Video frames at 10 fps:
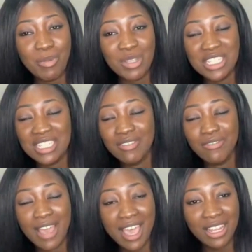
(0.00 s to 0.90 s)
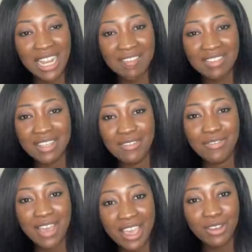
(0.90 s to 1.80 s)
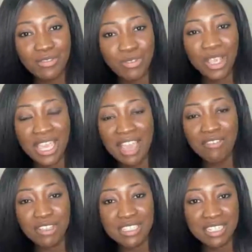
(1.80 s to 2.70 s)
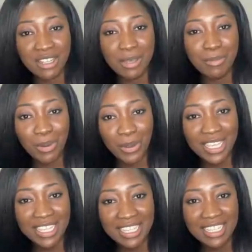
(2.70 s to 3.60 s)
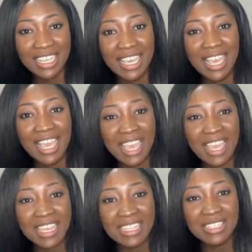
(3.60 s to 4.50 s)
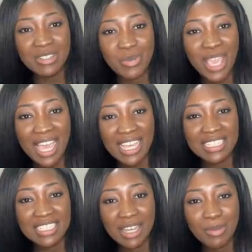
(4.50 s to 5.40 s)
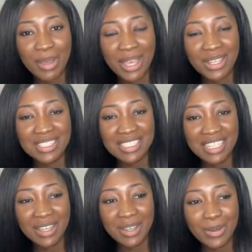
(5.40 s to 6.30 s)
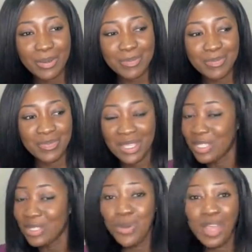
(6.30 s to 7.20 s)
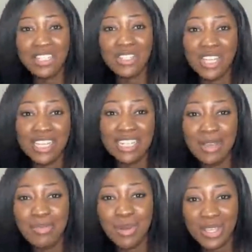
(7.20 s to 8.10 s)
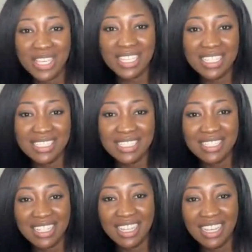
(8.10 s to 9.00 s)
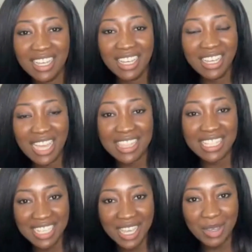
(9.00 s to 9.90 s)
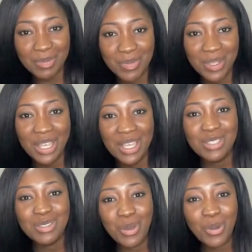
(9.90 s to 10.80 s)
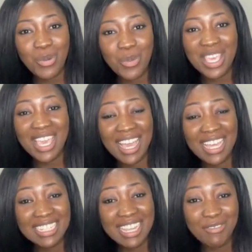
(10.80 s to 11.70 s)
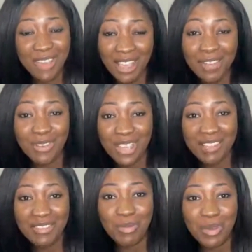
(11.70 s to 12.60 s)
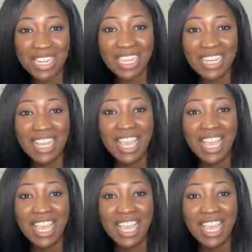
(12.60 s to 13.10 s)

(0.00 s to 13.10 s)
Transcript: we just file after file for every single employee. And we had about 200 employees at the time. So we had a file for everybody,